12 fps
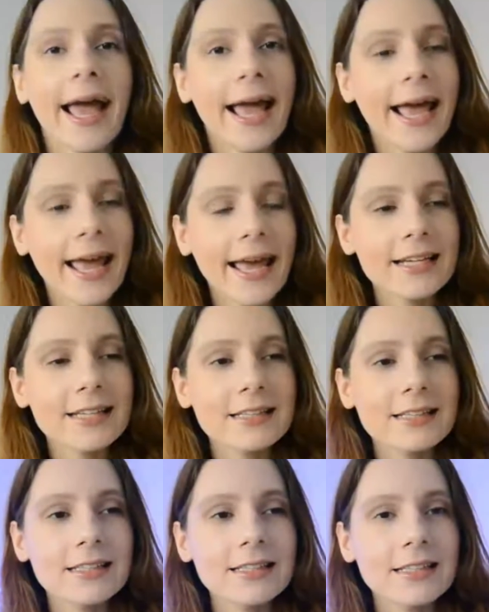
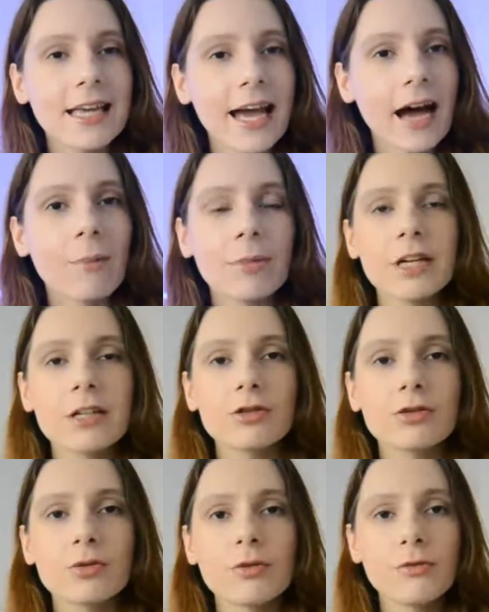And yeah, I'm here
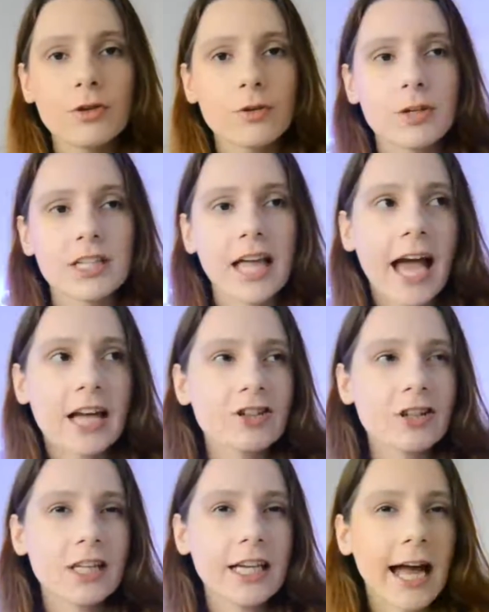to review it.
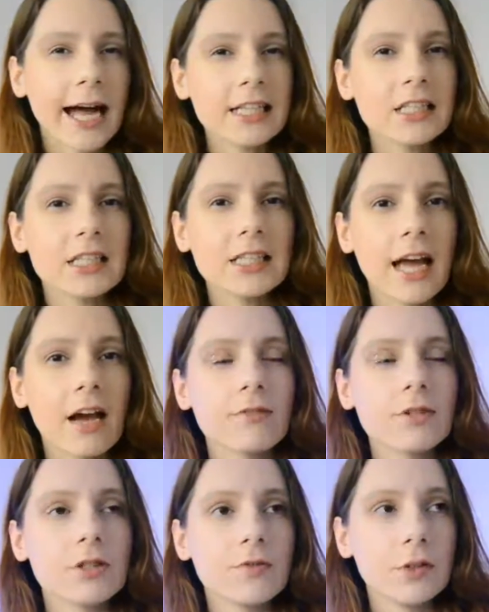Actually, I didn't have
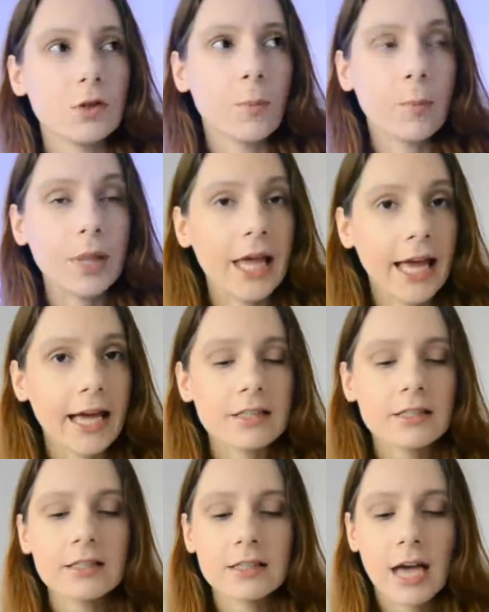this video
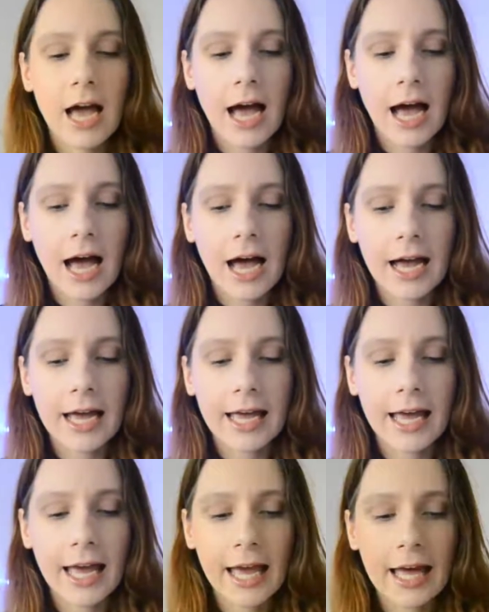planned.
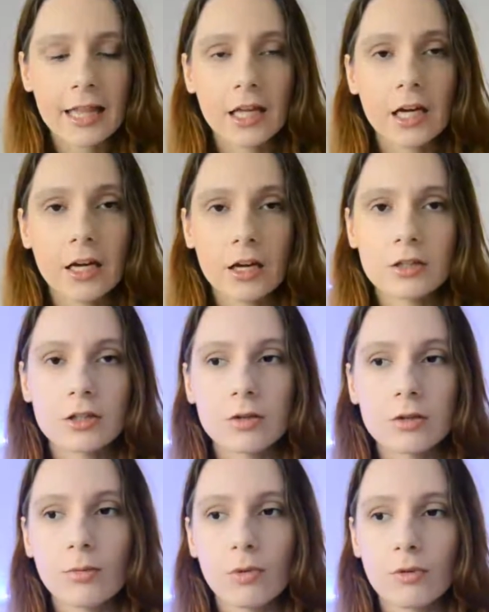I had
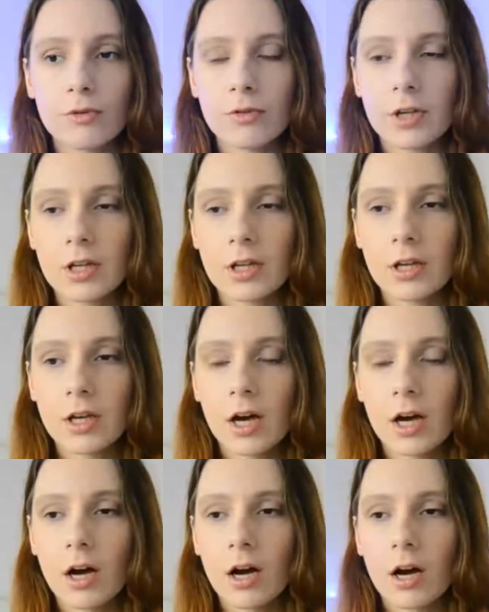another movie
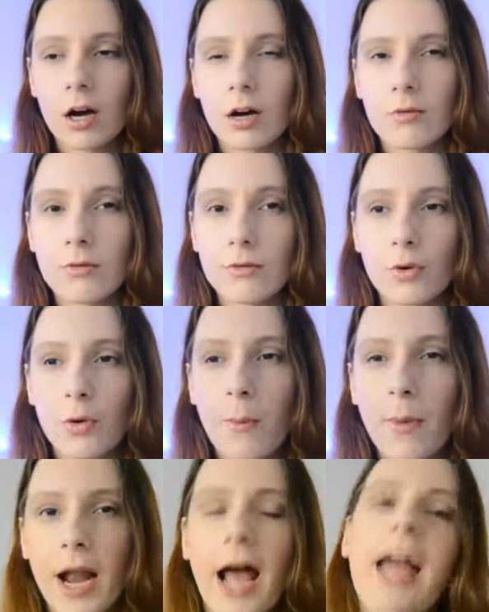review,
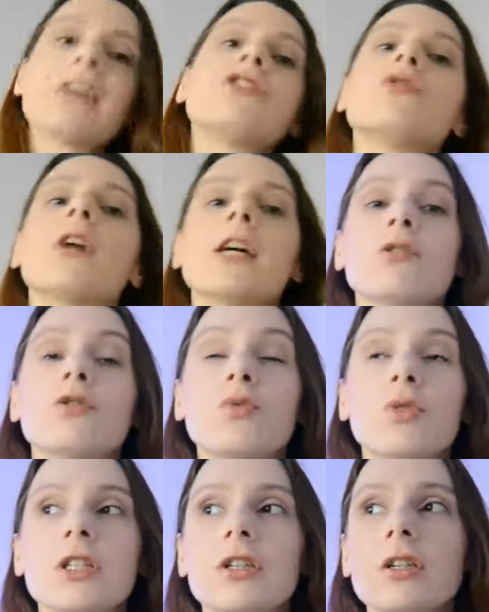but I asked you guys on
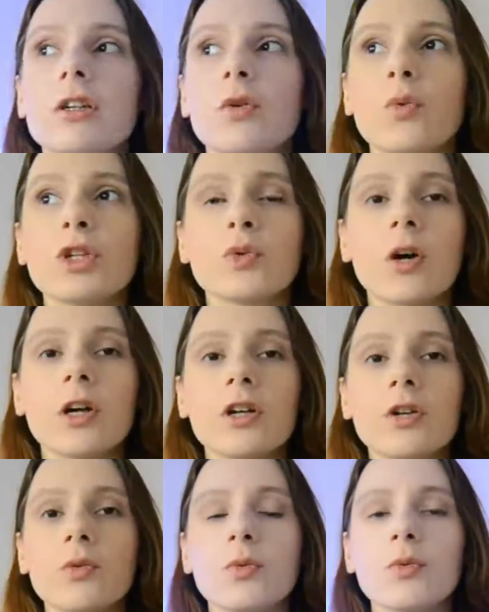Twitter which
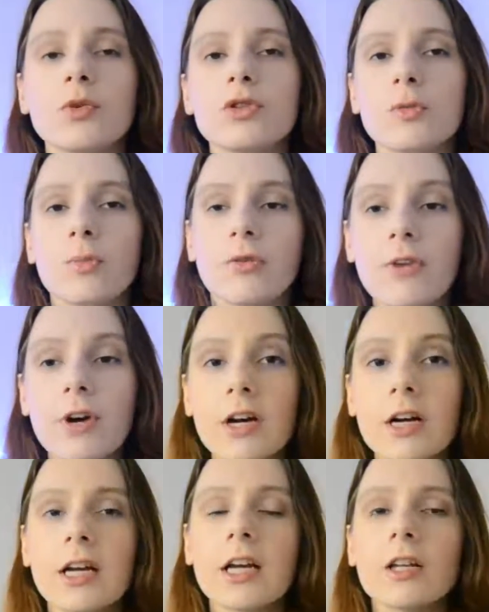one would you
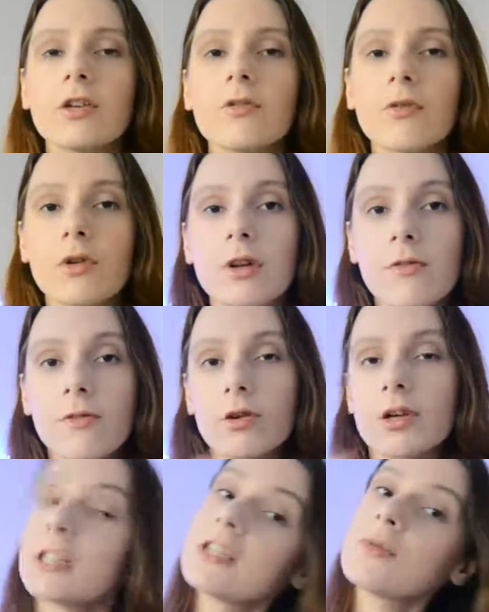prefer, and you voted for
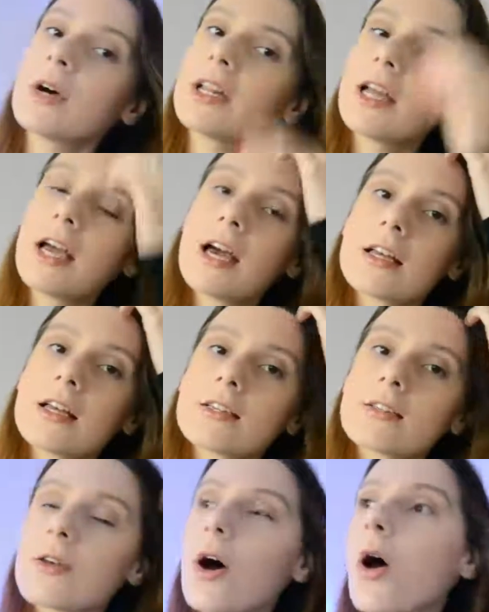this one.
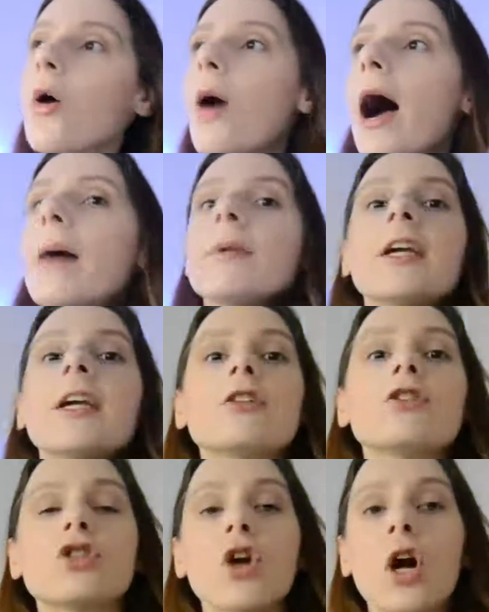So I'm here
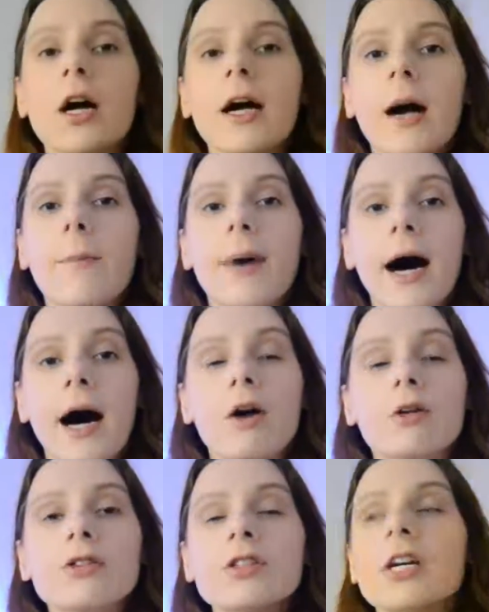to talk
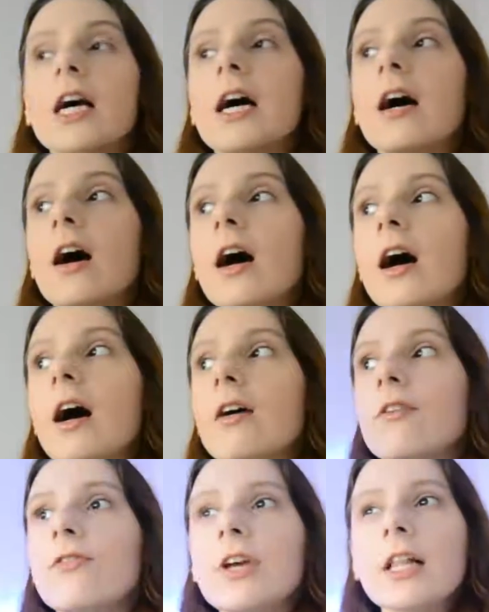about
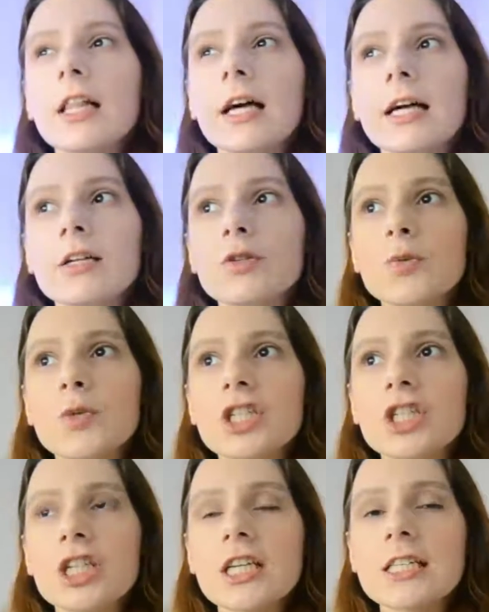villains,
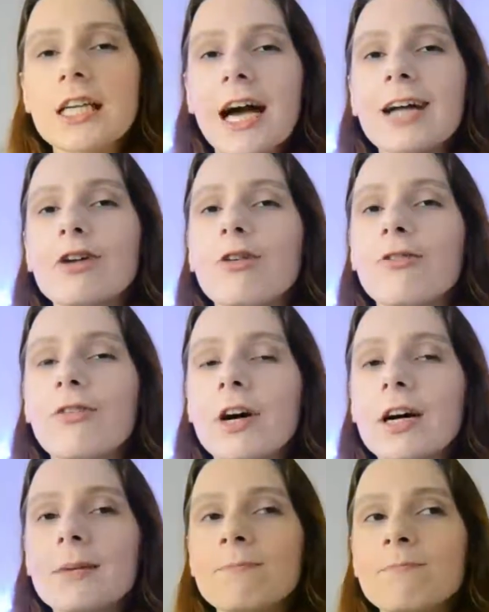which is kind of
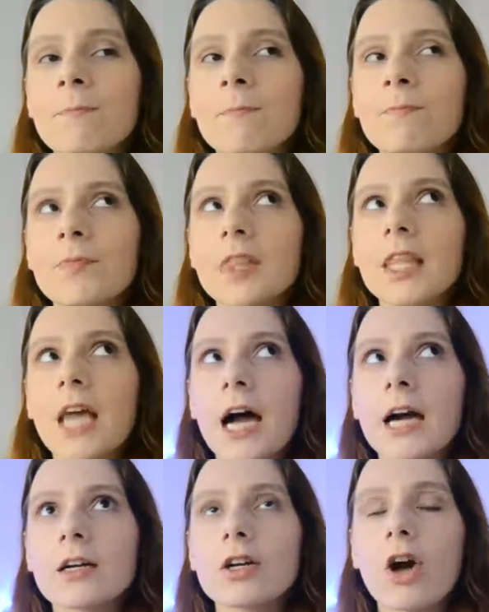a
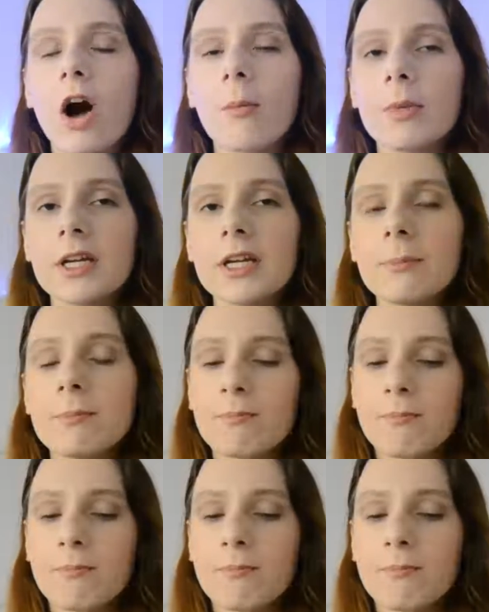dark comedy.